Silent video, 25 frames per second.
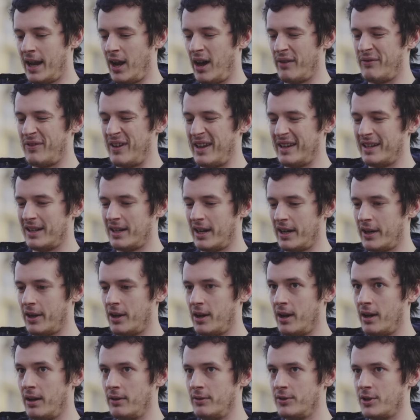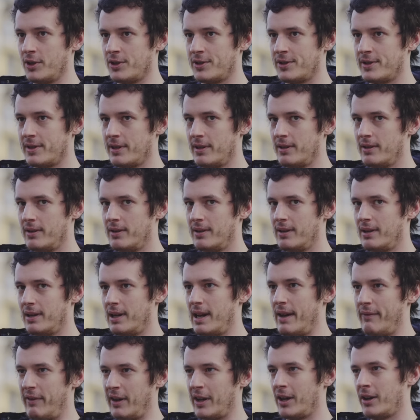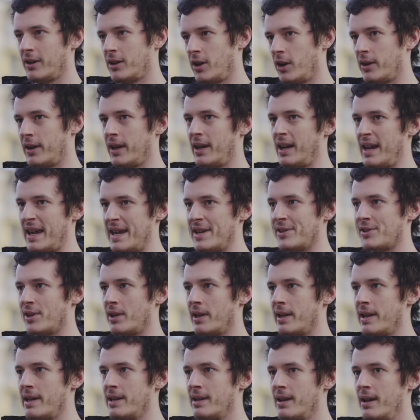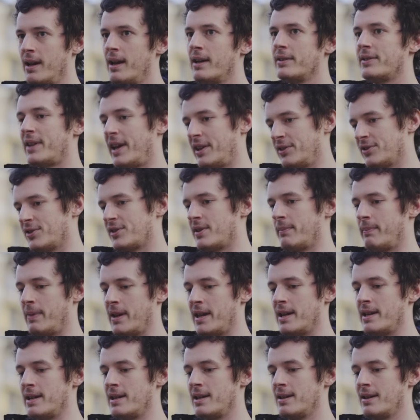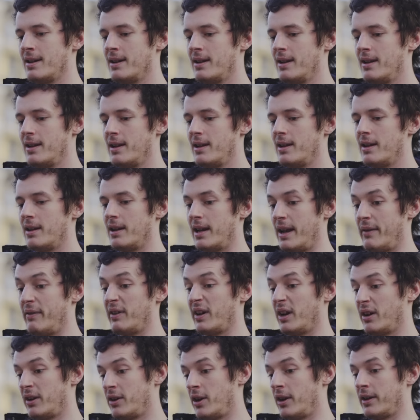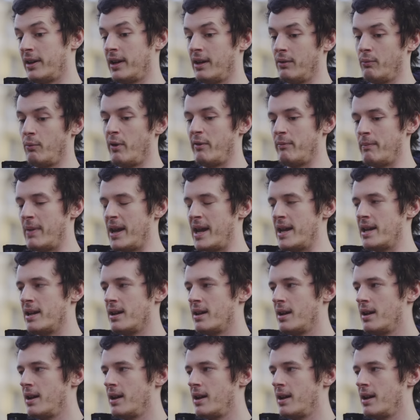And I think I don't know, just living and cooking easily tends to be living and cooking with meat.